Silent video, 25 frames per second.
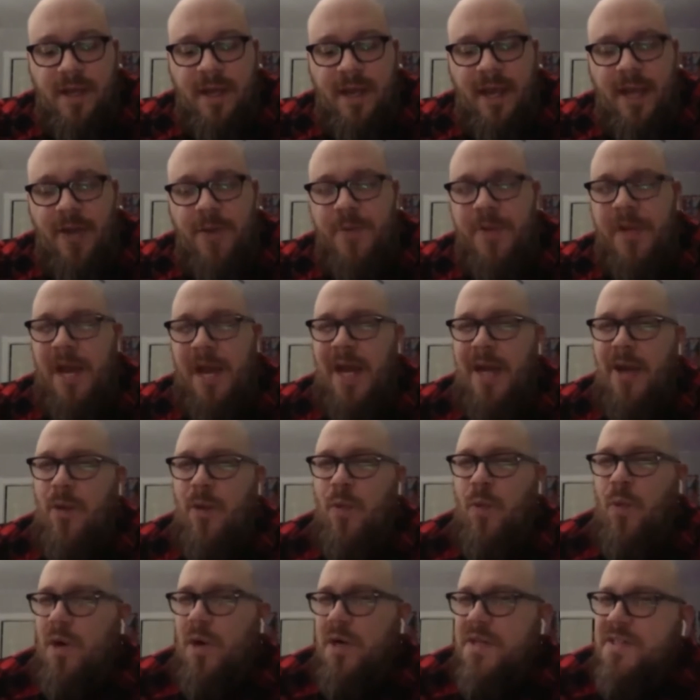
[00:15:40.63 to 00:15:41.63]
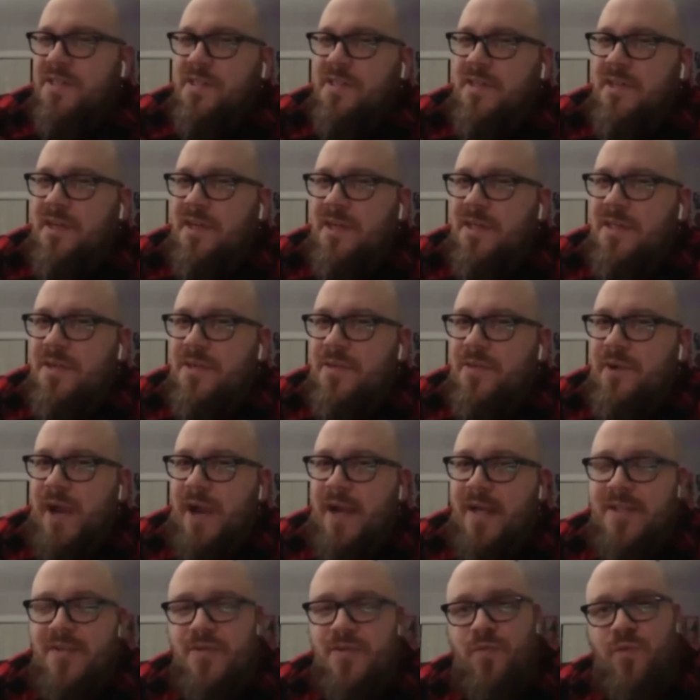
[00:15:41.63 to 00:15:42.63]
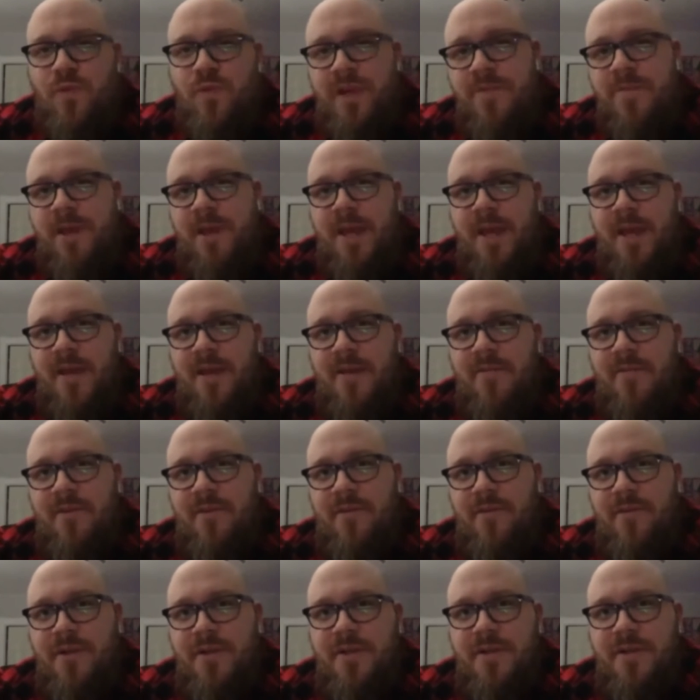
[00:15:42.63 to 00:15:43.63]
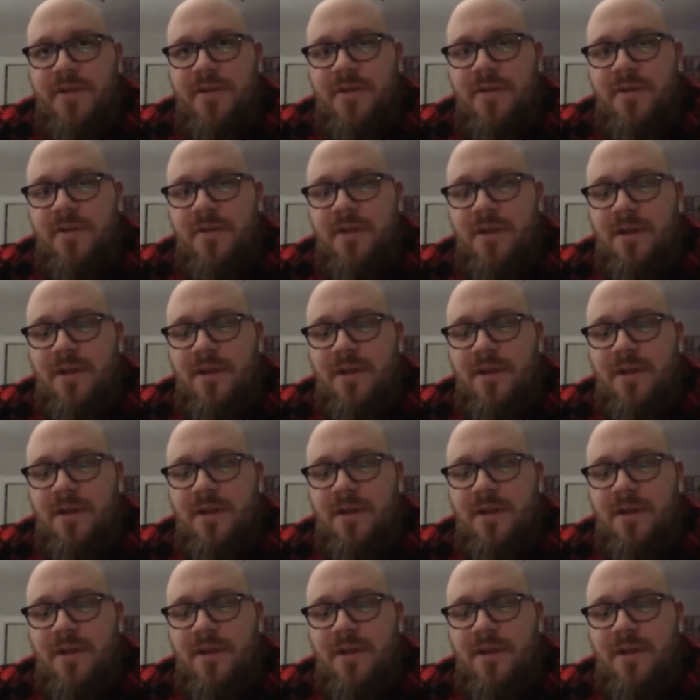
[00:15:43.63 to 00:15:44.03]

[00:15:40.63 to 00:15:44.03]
and it kind of wasn't a direct remake of the original.